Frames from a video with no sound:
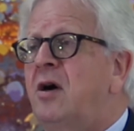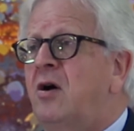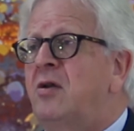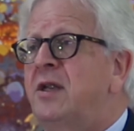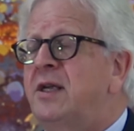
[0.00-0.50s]

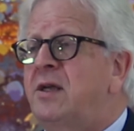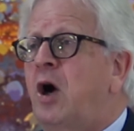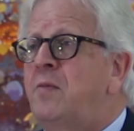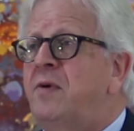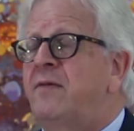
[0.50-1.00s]
on his
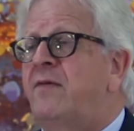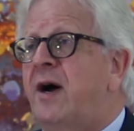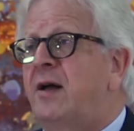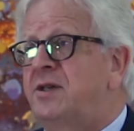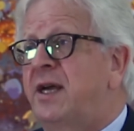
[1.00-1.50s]
open
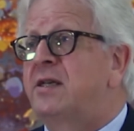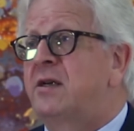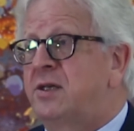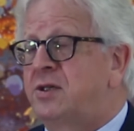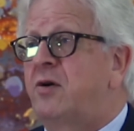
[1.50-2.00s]
file
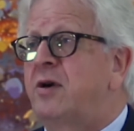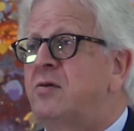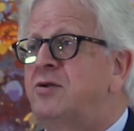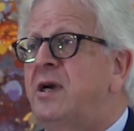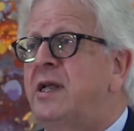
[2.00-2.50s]
data,
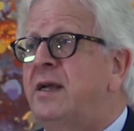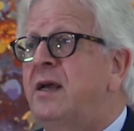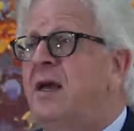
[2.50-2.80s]
historical drilling,